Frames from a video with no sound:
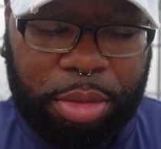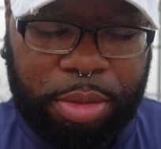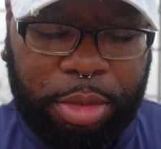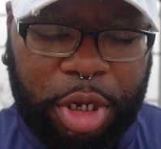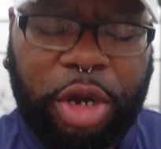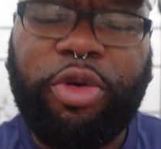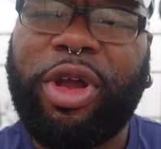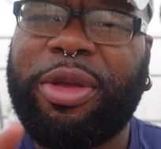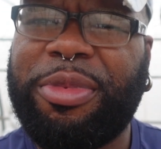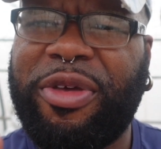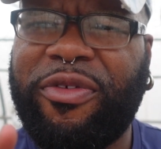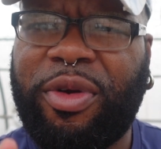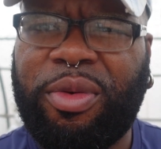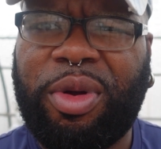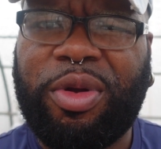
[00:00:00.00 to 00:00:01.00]
But correct me
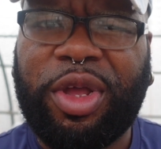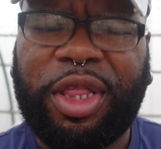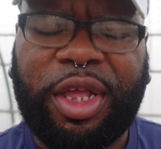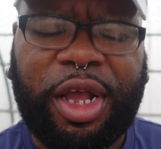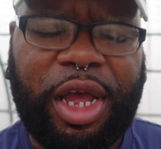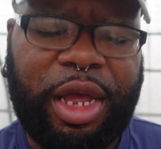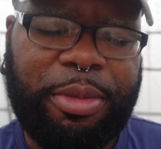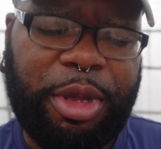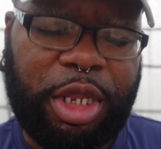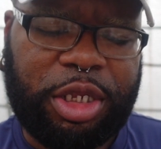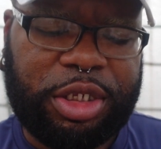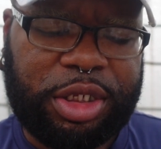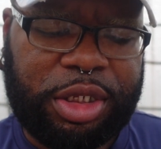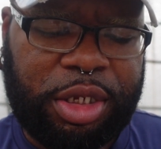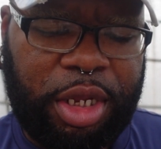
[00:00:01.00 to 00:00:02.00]
if I'm wrong in the
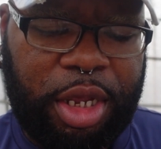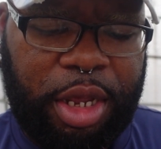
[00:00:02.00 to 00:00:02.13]
comments.